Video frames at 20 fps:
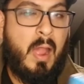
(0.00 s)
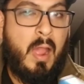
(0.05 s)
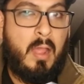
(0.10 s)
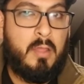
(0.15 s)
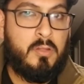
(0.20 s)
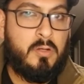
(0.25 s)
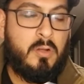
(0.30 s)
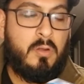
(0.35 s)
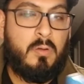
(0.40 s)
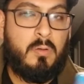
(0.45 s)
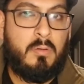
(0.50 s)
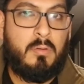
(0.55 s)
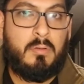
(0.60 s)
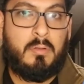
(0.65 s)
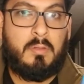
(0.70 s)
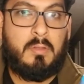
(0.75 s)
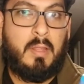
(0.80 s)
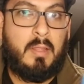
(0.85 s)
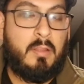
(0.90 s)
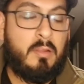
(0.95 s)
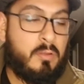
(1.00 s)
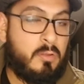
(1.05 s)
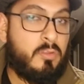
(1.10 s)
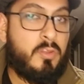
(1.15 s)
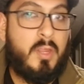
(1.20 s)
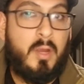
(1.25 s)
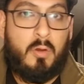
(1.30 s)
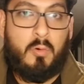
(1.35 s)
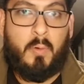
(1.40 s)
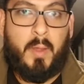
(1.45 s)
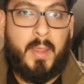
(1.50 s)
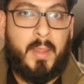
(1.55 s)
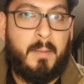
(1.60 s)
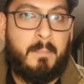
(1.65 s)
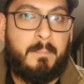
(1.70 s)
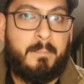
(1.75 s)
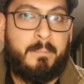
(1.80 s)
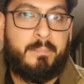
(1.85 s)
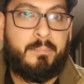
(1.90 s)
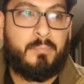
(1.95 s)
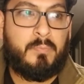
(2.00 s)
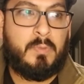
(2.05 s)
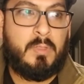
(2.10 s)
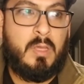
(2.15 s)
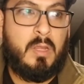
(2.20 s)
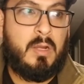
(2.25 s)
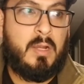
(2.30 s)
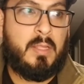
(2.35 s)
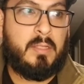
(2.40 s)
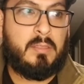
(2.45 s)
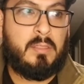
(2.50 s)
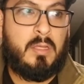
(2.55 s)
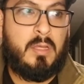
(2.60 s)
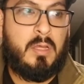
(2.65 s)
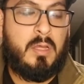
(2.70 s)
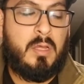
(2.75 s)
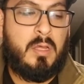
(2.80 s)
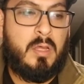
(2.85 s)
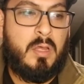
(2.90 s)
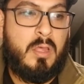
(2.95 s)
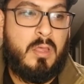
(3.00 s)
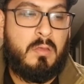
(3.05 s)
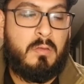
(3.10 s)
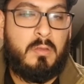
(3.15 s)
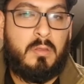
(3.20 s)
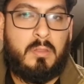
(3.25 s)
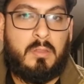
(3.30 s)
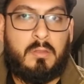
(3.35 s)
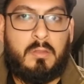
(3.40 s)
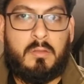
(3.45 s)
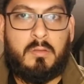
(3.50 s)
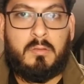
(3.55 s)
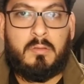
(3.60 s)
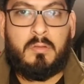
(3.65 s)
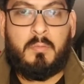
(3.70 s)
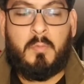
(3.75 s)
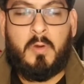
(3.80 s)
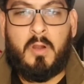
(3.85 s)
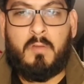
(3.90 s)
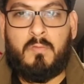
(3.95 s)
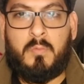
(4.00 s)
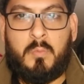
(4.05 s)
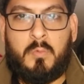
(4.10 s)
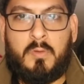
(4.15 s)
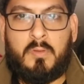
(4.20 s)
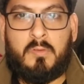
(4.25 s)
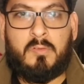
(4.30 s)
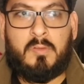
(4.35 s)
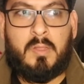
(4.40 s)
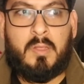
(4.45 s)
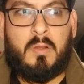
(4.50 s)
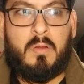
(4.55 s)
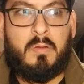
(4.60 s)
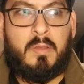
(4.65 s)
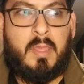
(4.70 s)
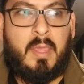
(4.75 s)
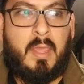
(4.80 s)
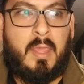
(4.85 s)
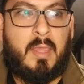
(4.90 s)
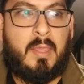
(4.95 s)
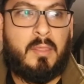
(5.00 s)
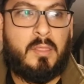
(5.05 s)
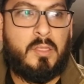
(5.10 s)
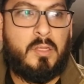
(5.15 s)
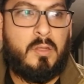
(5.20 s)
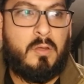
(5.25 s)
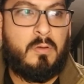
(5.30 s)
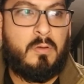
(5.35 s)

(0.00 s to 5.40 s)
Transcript: their way, kind of like the Marvel movies. It's like, okay,